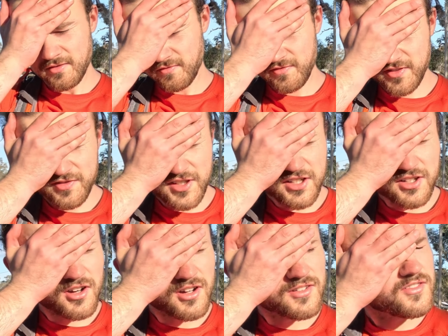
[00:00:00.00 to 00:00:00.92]

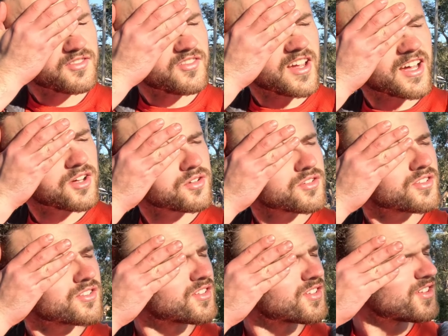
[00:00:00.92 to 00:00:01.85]

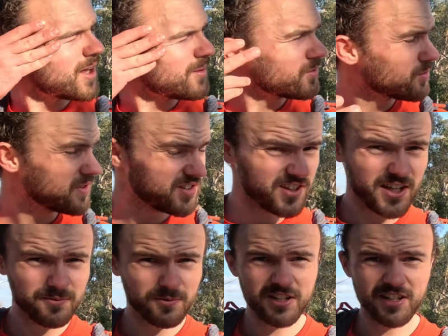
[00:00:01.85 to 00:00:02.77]
59,000 steps. We
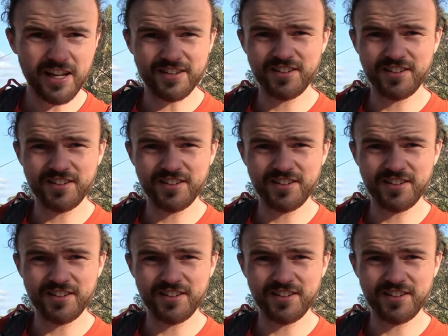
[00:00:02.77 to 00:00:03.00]
said we'd get